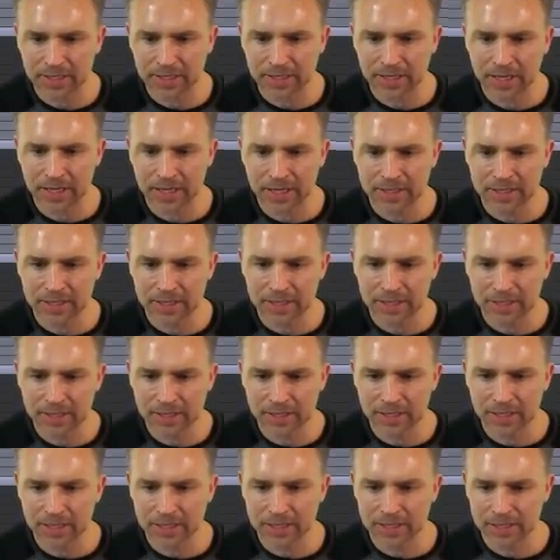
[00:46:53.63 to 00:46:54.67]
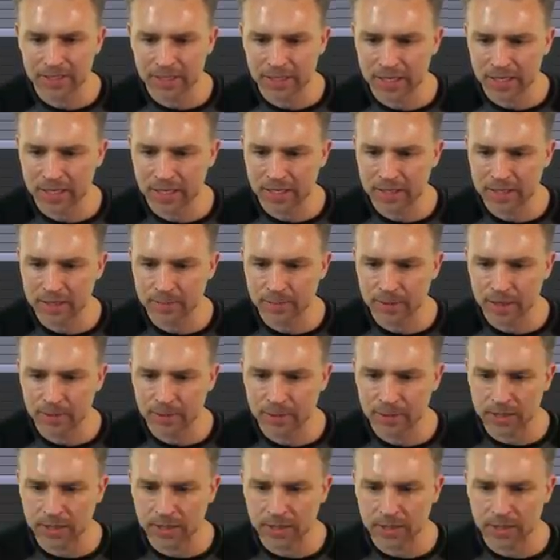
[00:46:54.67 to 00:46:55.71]
and then click and then maybe
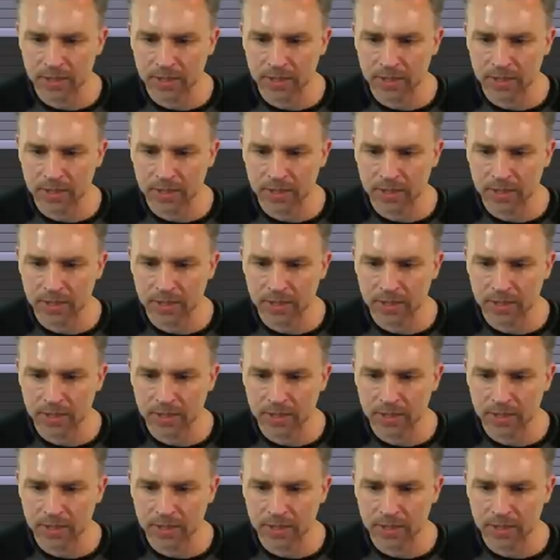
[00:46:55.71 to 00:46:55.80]
click